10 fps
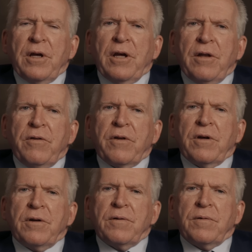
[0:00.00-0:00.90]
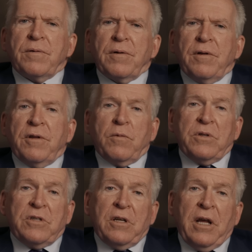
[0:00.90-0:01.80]
And I think we
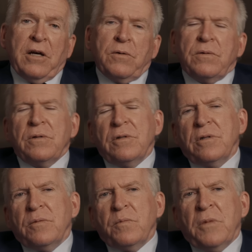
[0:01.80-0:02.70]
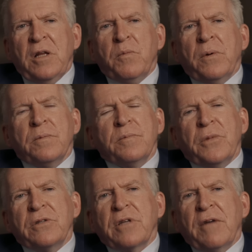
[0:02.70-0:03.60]
see now, many
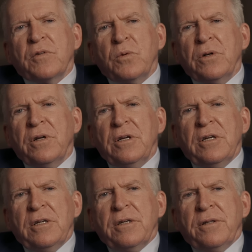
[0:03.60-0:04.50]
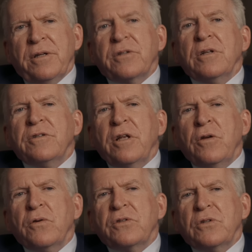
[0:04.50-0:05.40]
months afterward, this continues